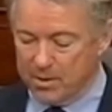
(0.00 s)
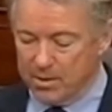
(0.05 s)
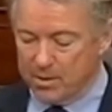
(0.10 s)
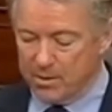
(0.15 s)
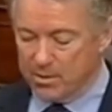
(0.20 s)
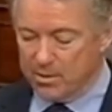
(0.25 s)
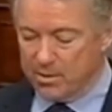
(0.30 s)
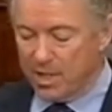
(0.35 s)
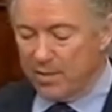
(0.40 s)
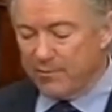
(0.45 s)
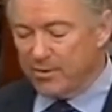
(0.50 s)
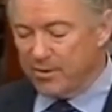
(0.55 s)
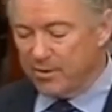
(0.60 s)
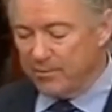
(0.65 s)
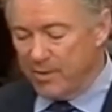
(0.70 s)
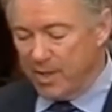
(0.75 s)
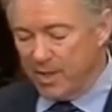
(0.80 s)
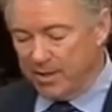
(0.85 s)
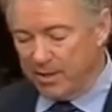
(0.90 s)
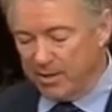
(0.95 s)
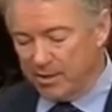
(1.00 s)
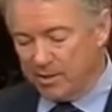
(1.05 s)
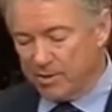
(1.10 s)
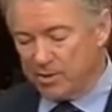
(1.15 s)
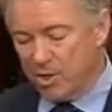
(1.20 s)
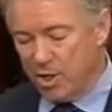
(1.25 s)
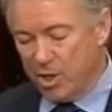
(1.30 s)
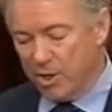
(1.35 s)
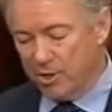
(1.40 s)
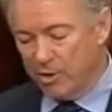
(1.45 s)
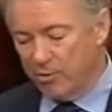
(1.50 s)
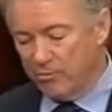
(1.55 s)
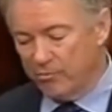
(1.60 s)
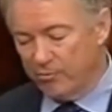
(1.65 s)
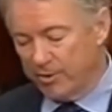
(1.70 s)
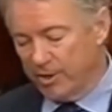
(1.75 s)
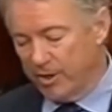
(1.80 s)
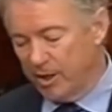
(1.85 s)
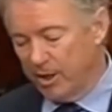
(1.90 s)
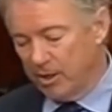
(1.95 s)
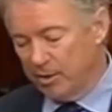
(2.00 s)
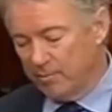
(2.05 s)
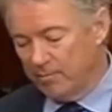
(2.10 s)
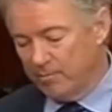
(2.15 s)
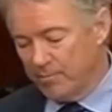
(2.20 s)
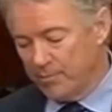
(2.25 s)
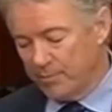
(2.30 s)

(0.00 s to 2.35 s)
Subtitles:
Some of the money that's gone over there,